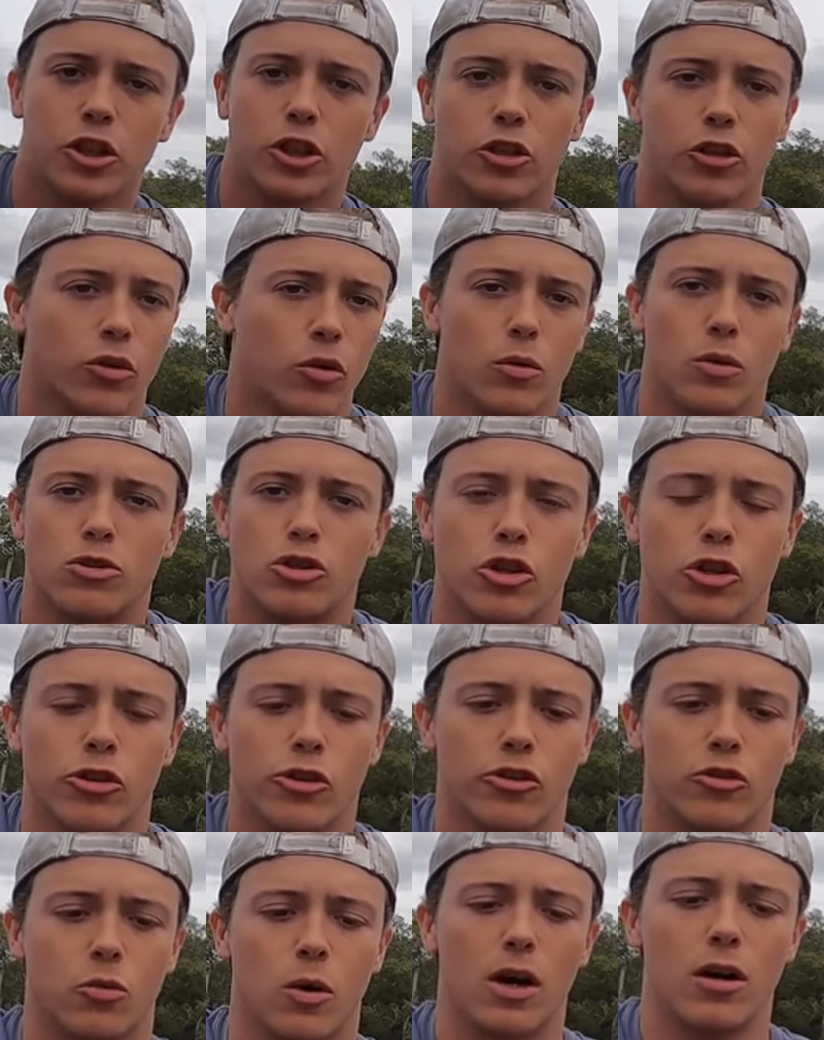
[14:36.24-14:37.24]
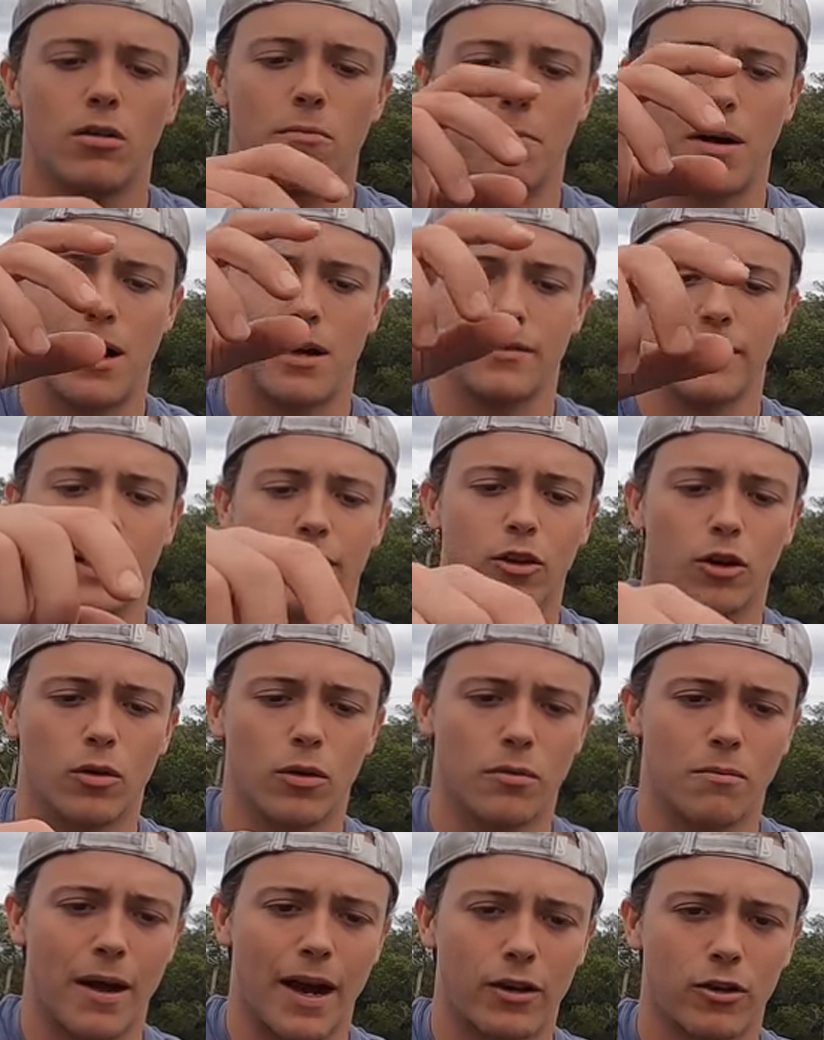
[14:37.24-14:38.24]
You can do it with tuna as well, but they do it
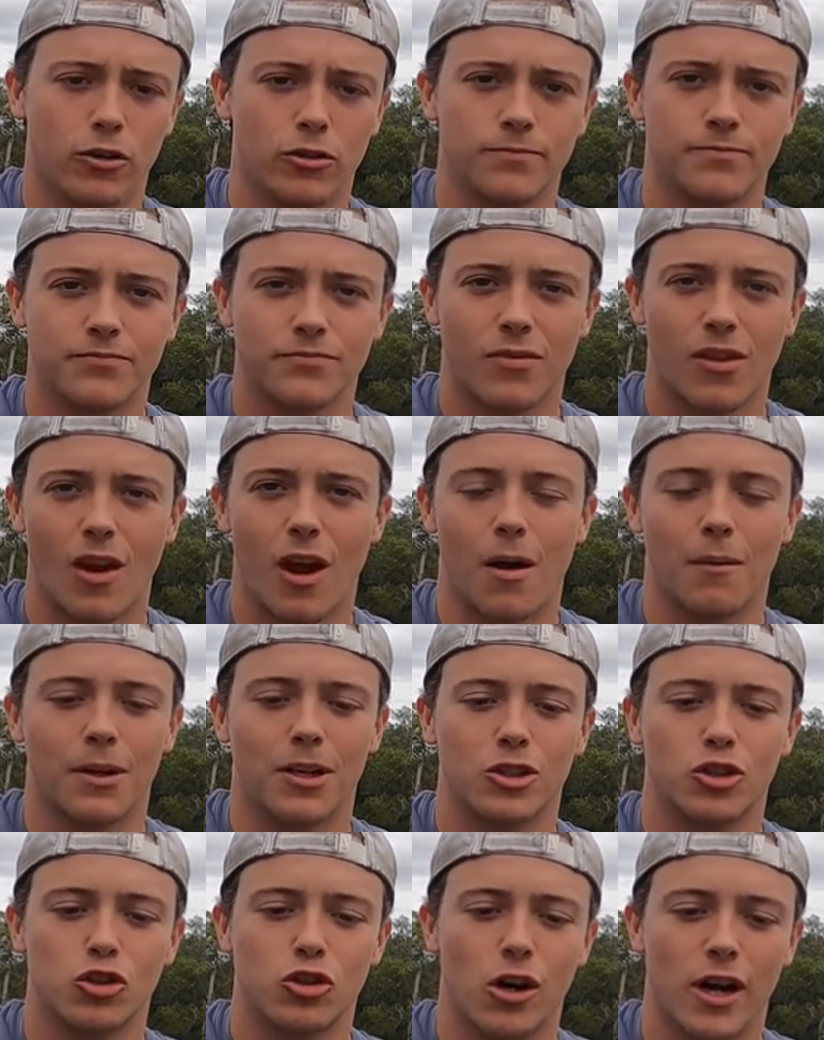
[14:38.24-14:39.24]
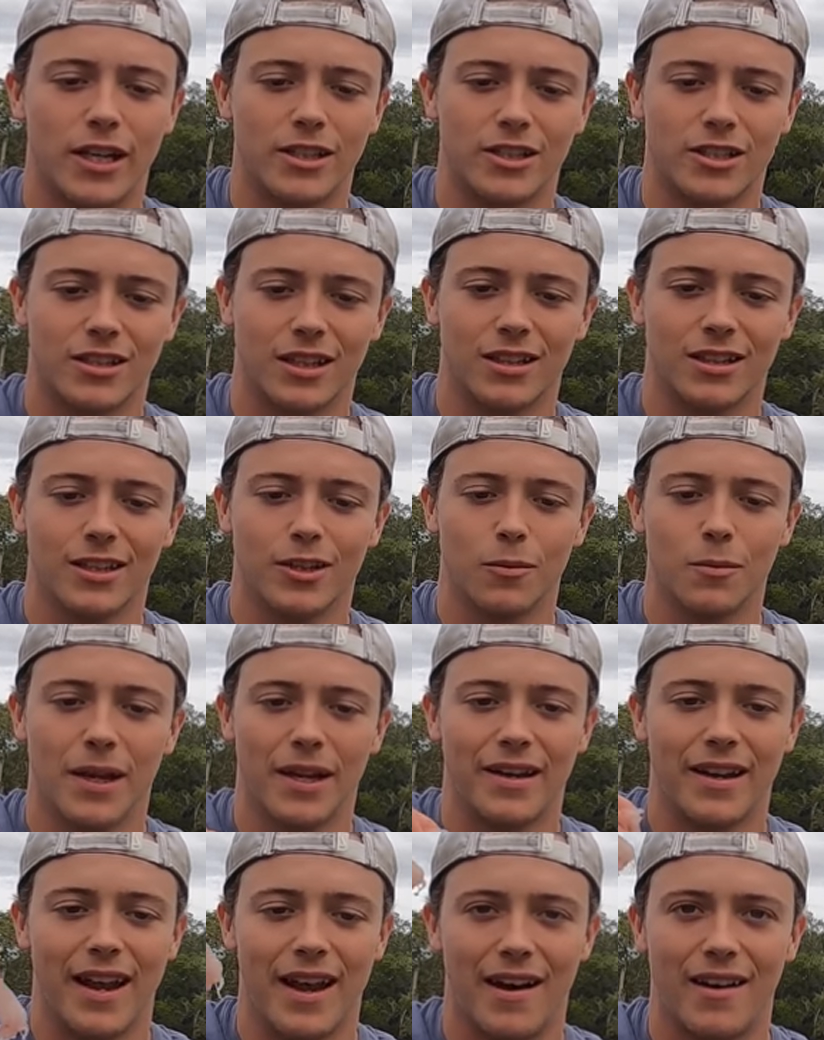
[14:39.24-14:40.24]
with mackerel. I'm gonna try just a little
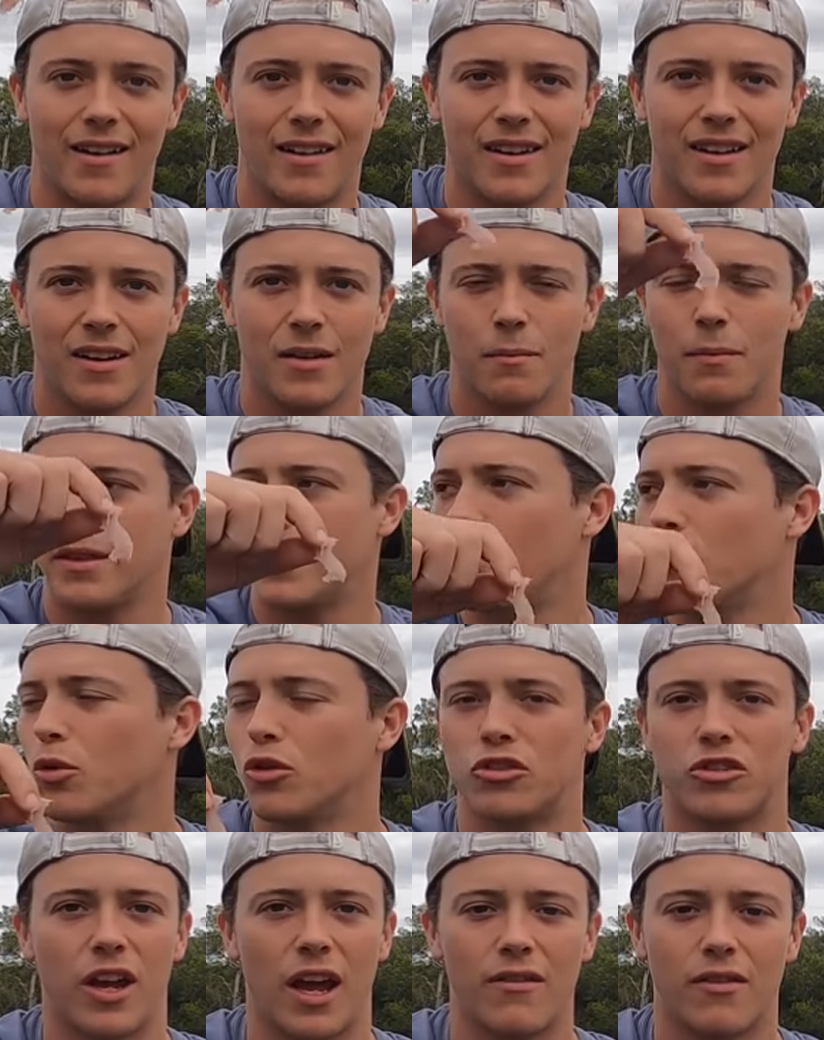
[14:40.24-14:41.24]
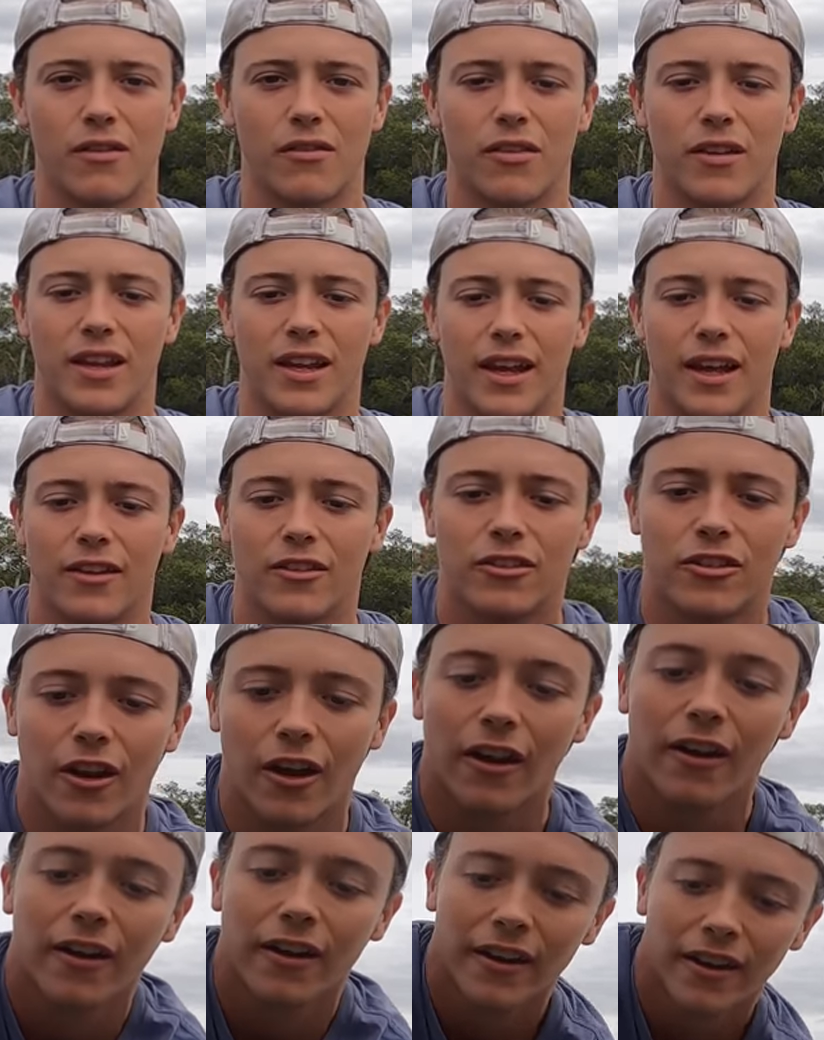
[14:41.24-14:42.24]
bit now, but then we'll save it for the end.
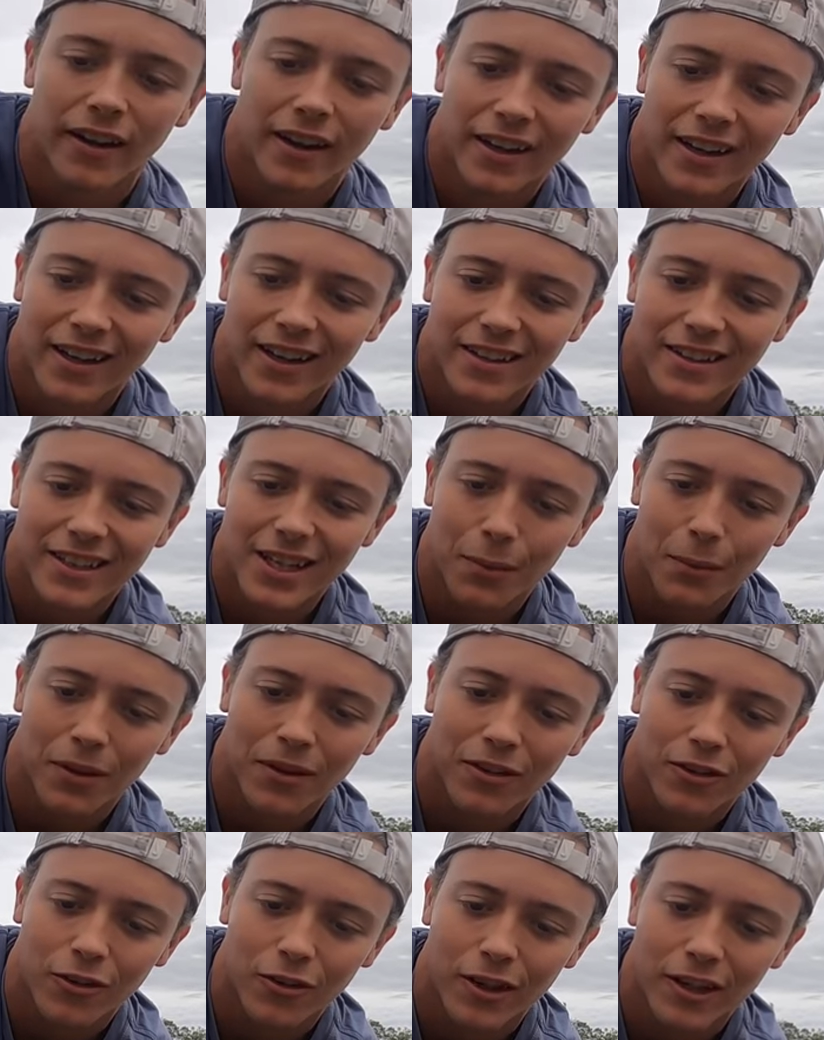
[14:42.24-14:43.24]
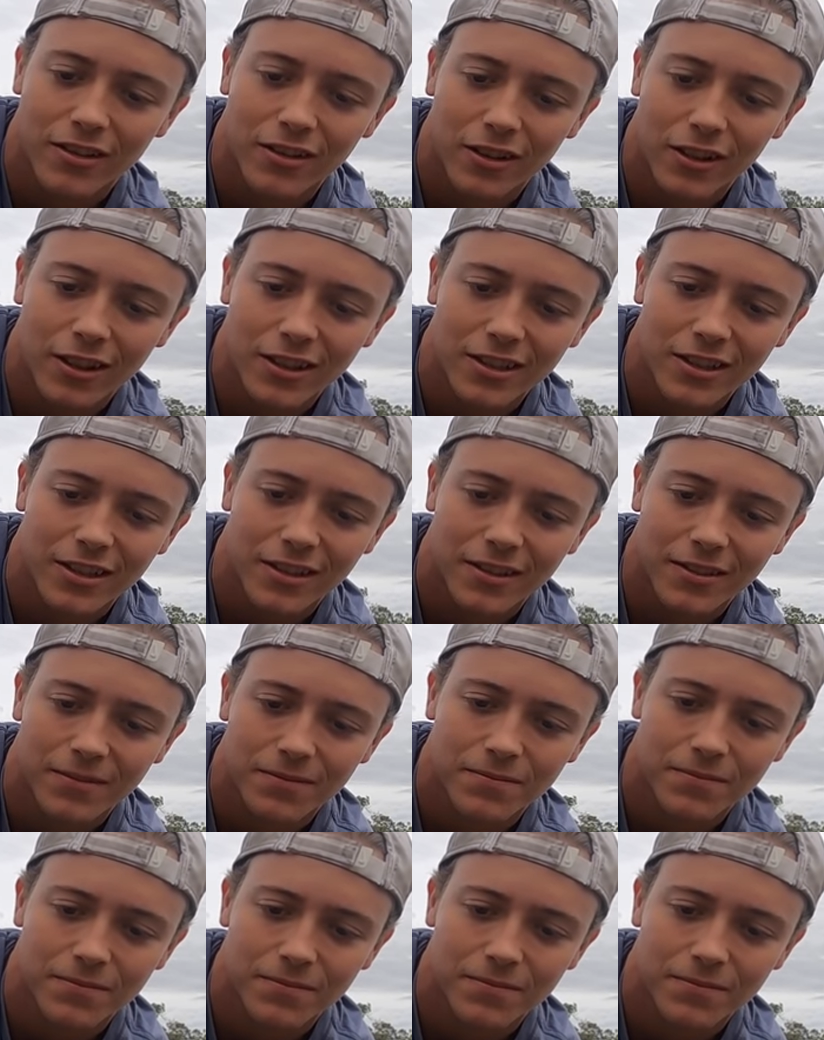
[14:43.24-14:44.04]
So dip in the soy sauce.